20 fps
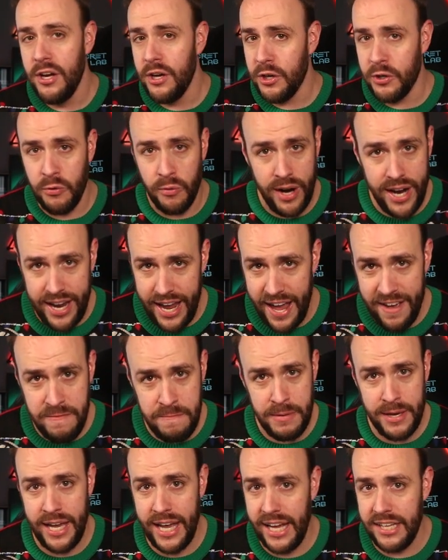great
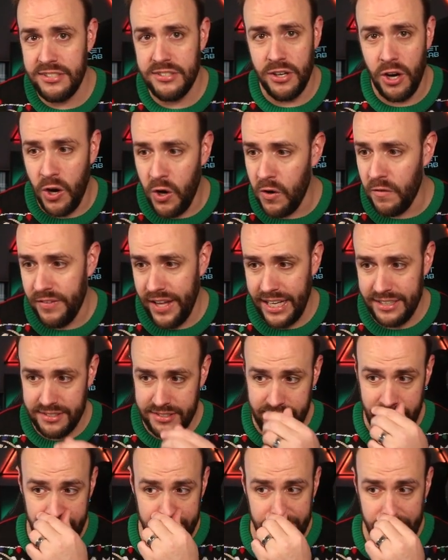FPS, all of that
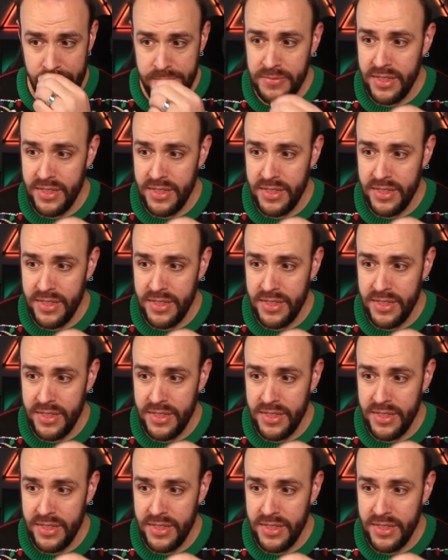stuff.